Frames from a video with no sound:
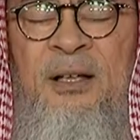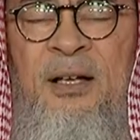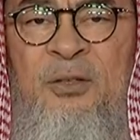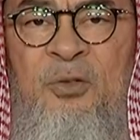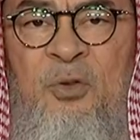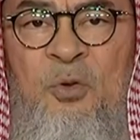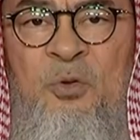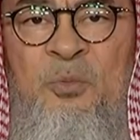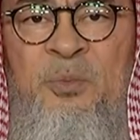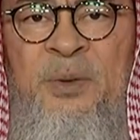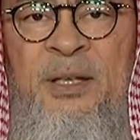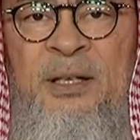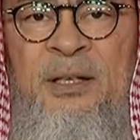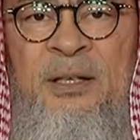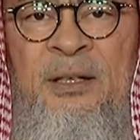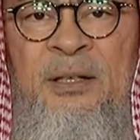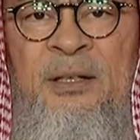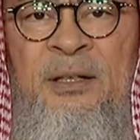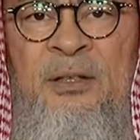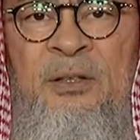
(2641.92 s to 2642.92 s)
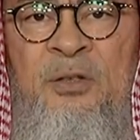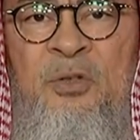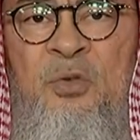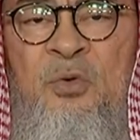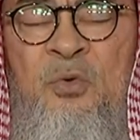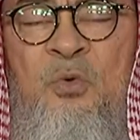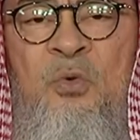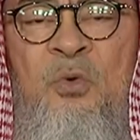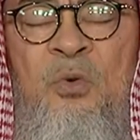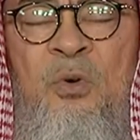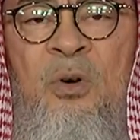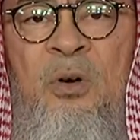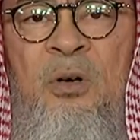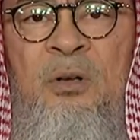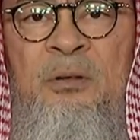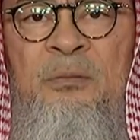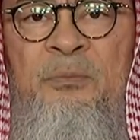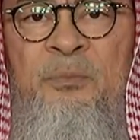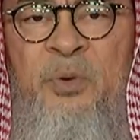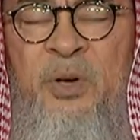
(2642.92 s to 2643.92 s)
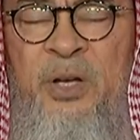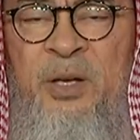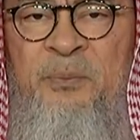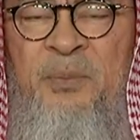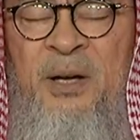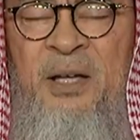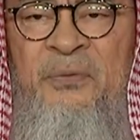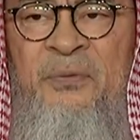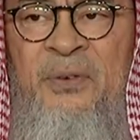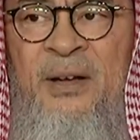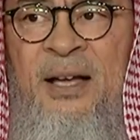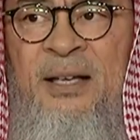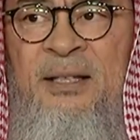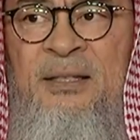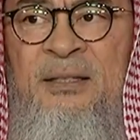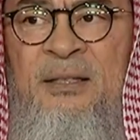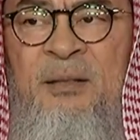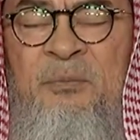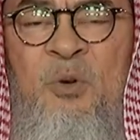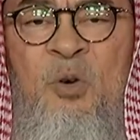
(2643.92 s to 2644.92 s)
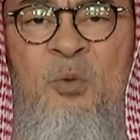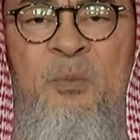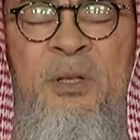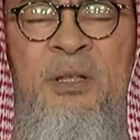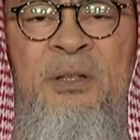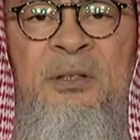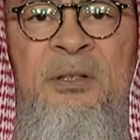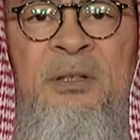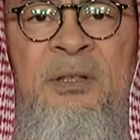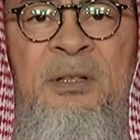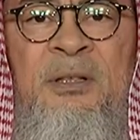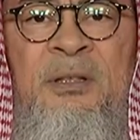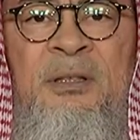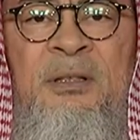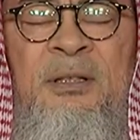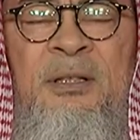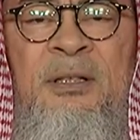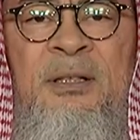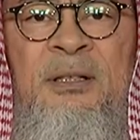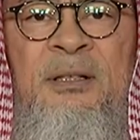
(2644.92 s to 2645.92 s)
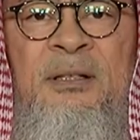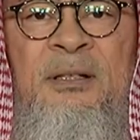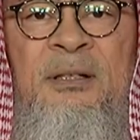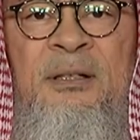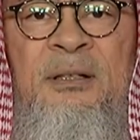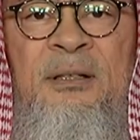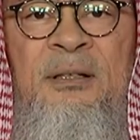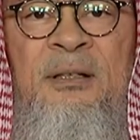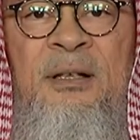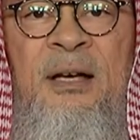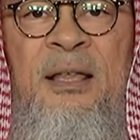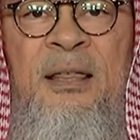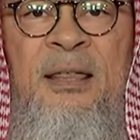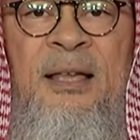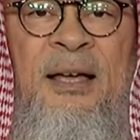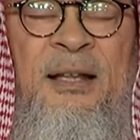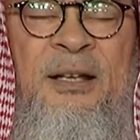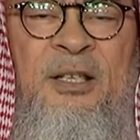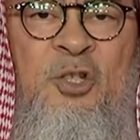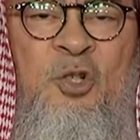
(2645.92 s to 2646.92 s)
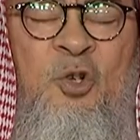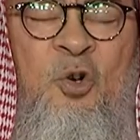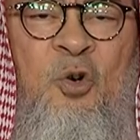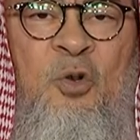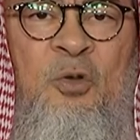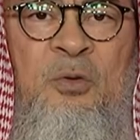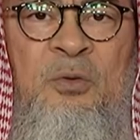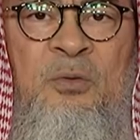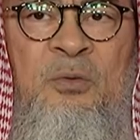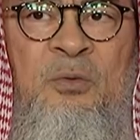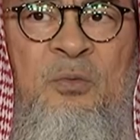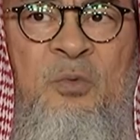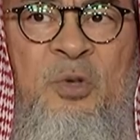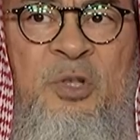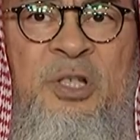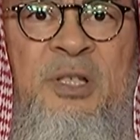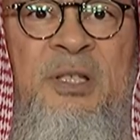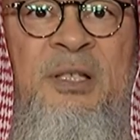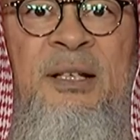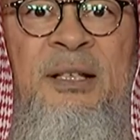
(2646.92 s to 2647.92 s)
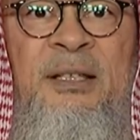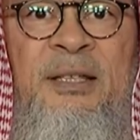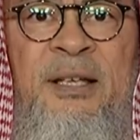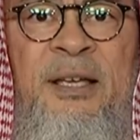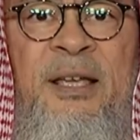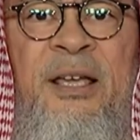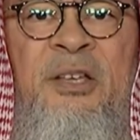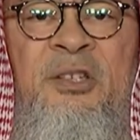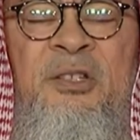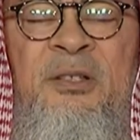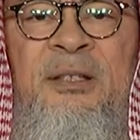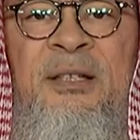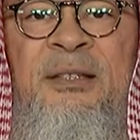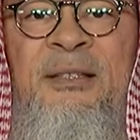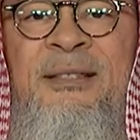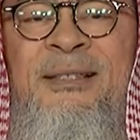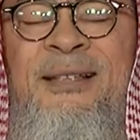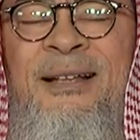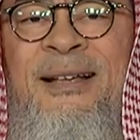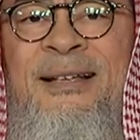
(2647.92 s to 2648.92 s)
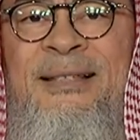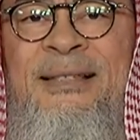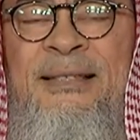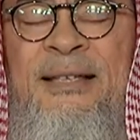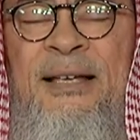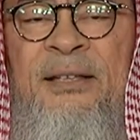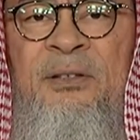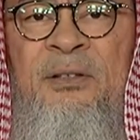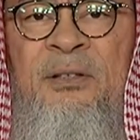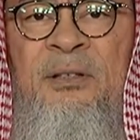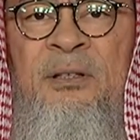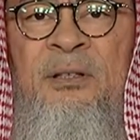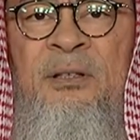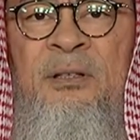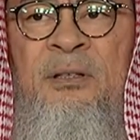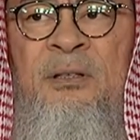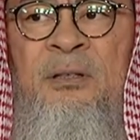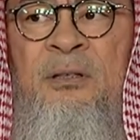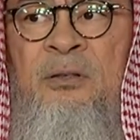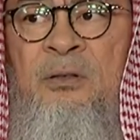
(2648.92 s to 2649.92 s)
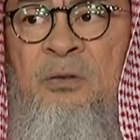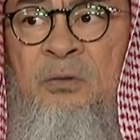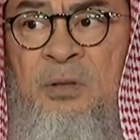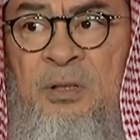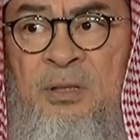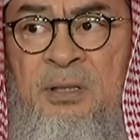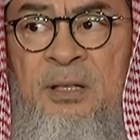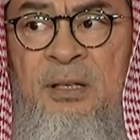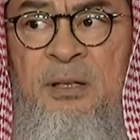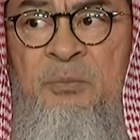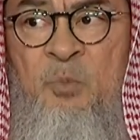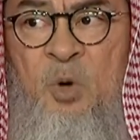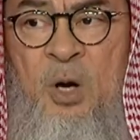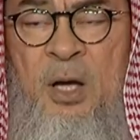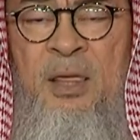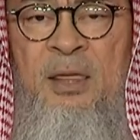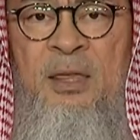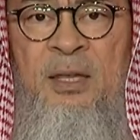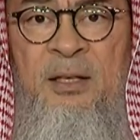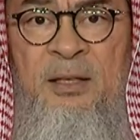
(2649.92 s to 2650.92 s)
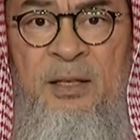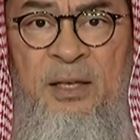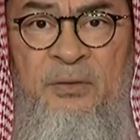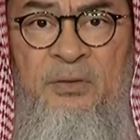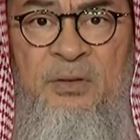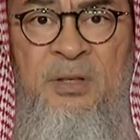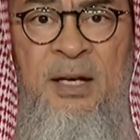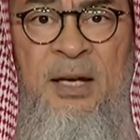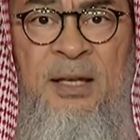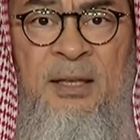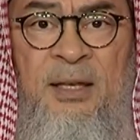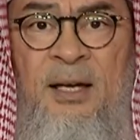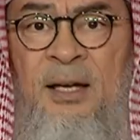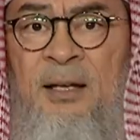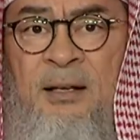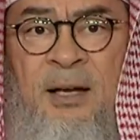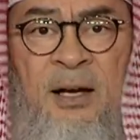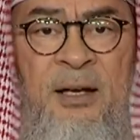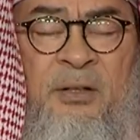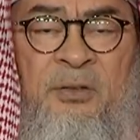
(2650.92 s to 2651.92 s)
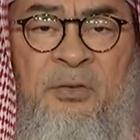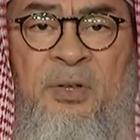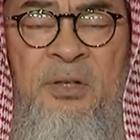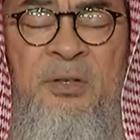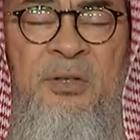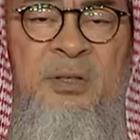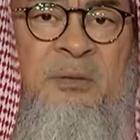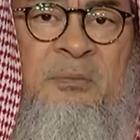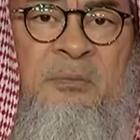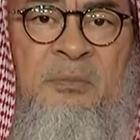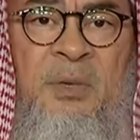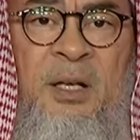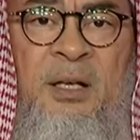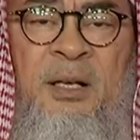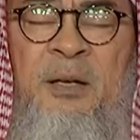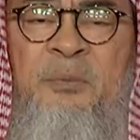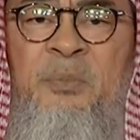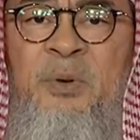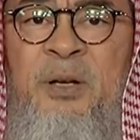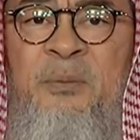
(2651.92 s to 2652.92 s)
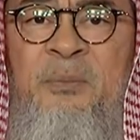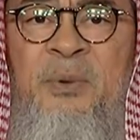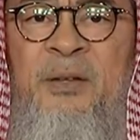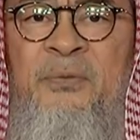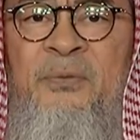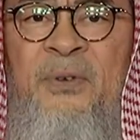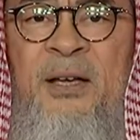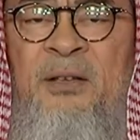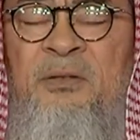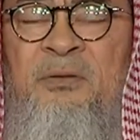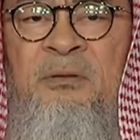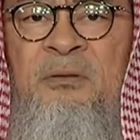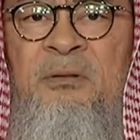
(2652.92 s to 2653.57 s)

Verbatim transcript: told me to break my fast the moment the adhan is called, which is an indication that the sun has set. So this mu'adhin gives the adhan, I trust him and I break my fast.